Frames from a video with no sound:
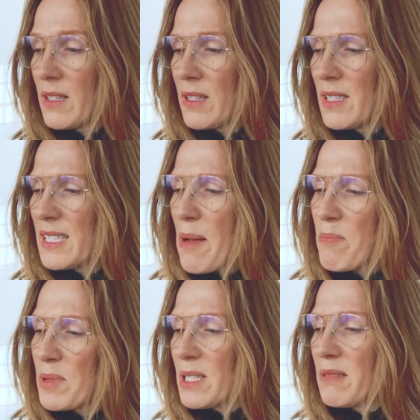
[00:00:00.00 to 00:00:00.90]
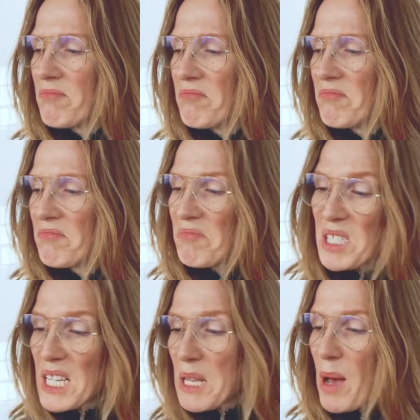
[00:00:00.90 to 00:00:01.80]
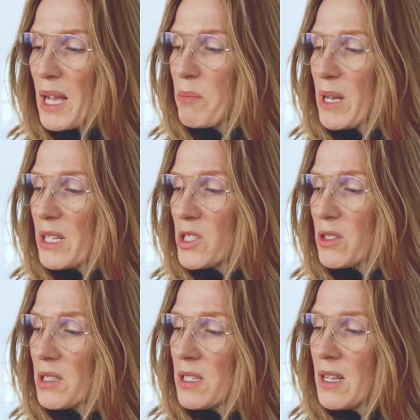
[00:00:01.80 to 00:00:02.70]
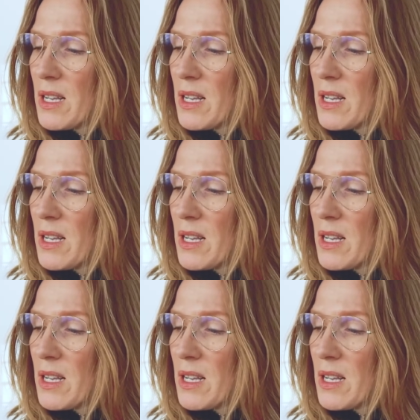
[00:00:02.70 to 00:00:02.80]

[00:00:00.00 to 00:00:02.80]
Stamps, sticky back pictures.